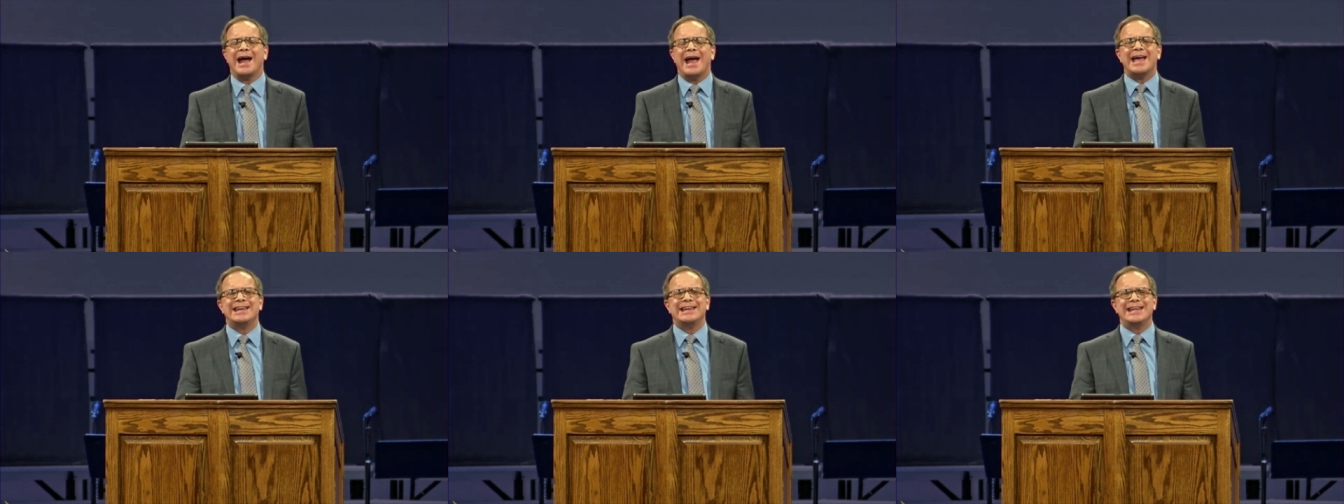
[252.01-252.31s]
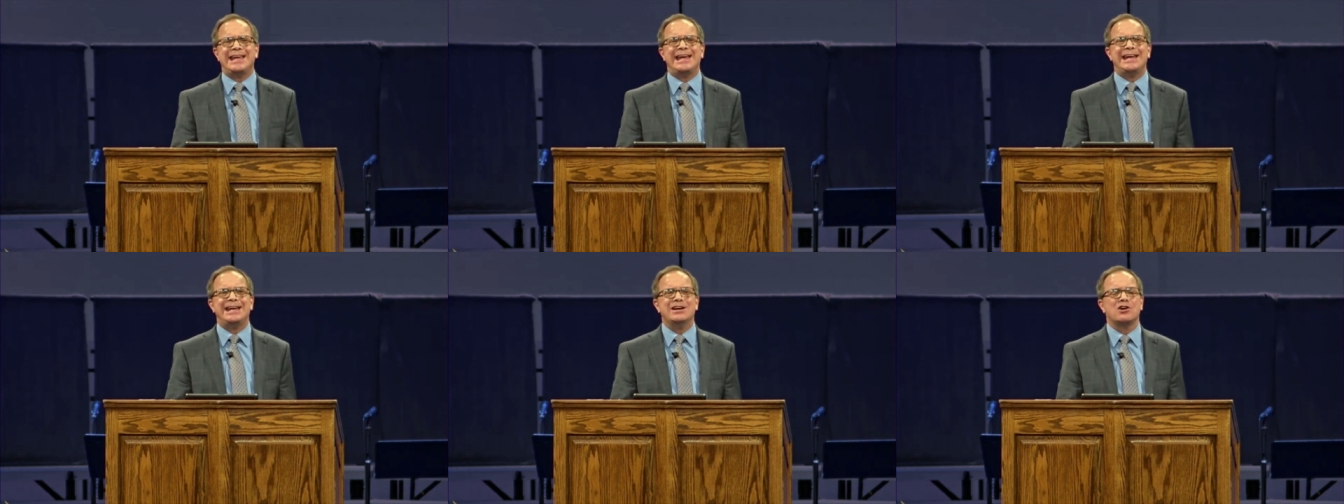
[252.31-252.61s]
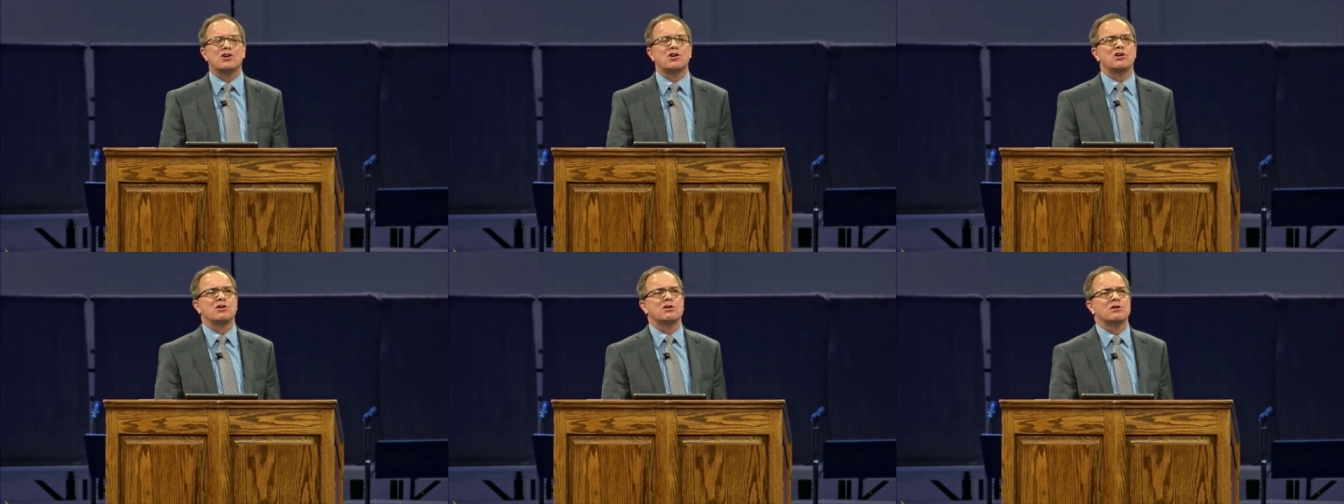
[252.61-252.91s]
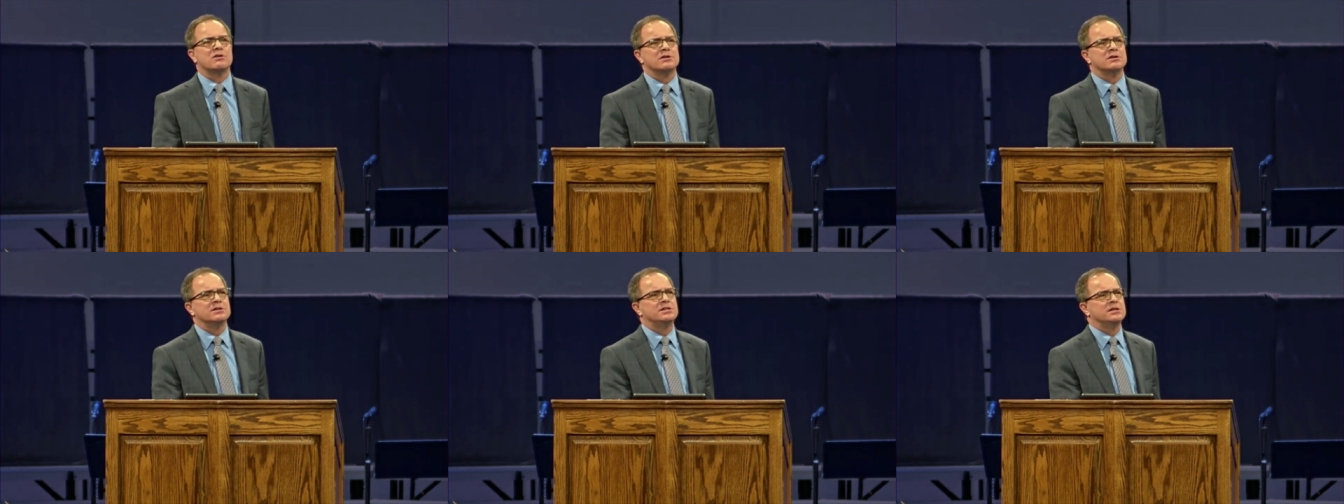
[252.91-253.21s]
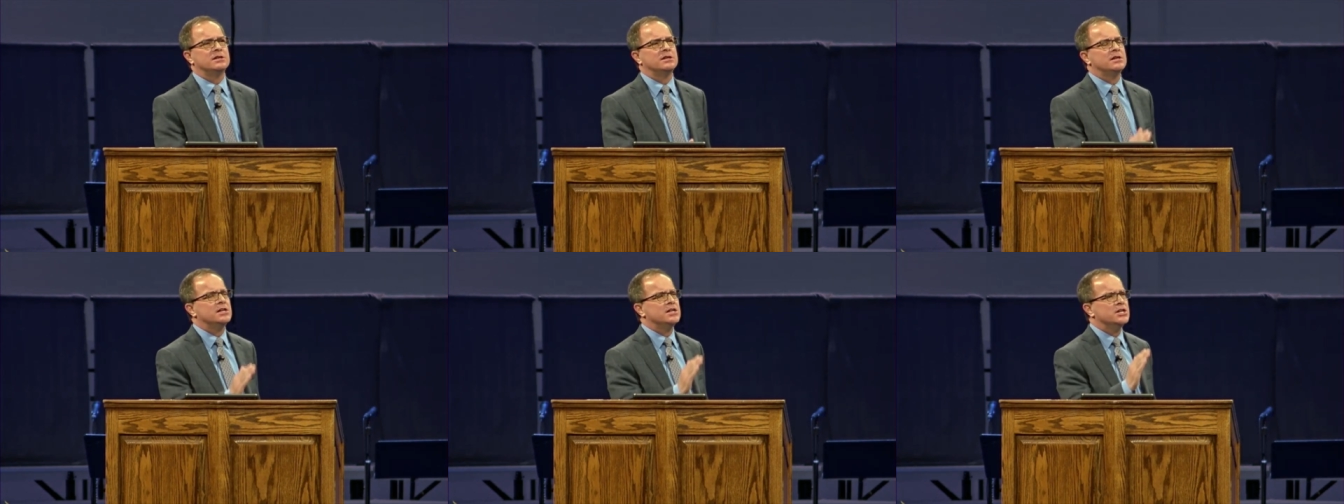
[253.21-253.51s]
and he
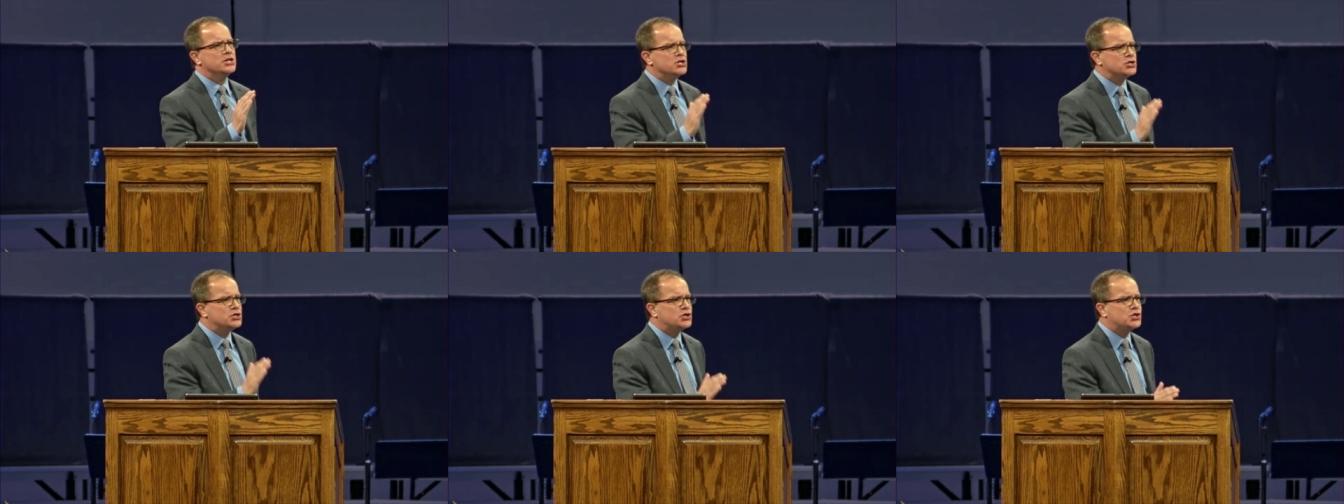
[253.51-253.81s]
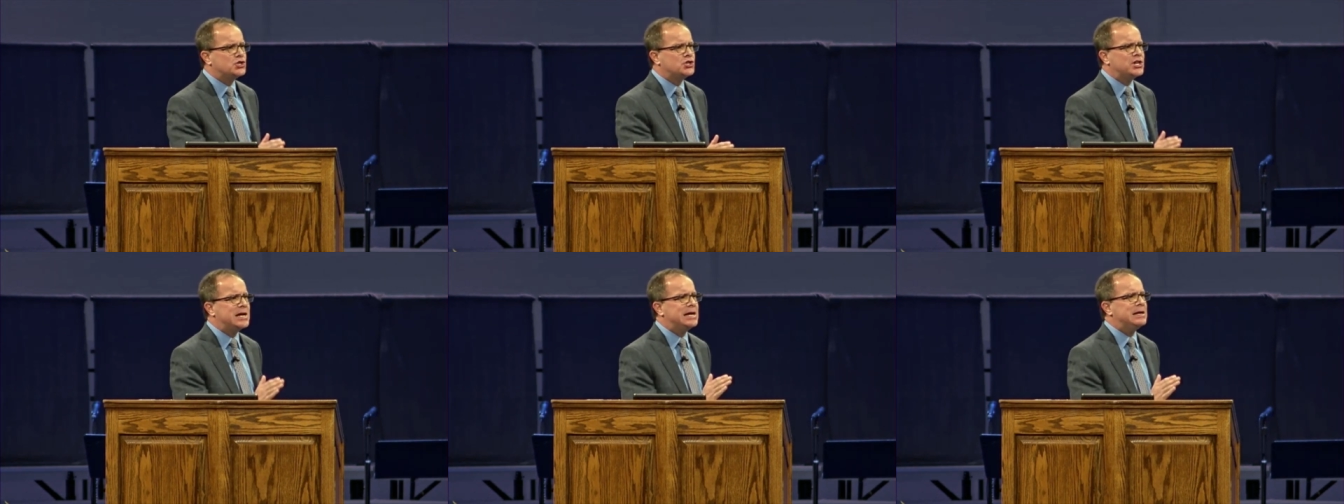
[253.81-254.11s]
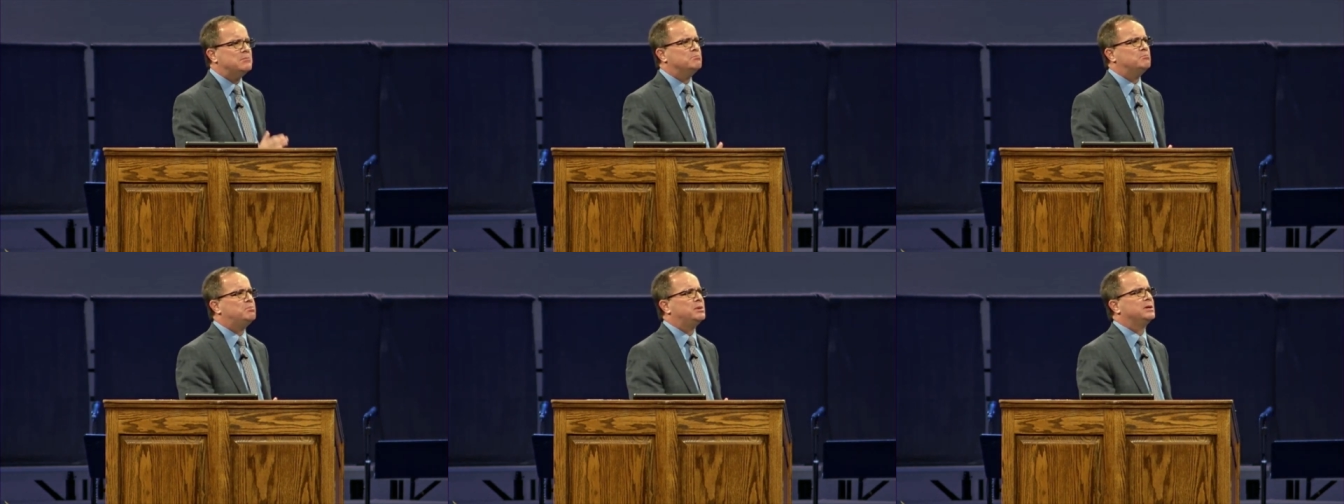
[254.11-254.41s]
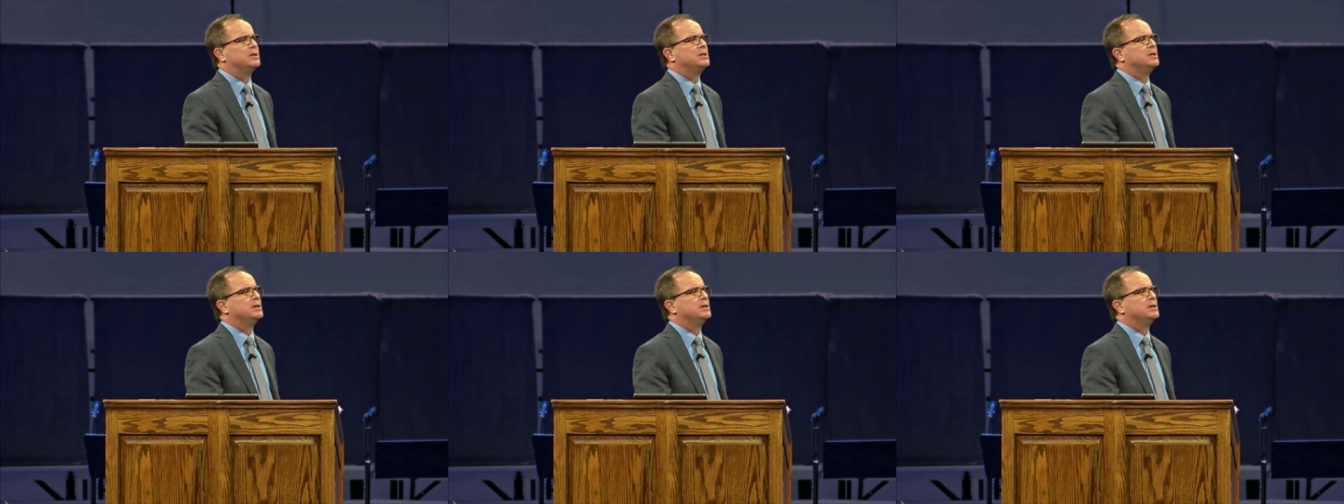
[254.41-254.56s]
heard sheep.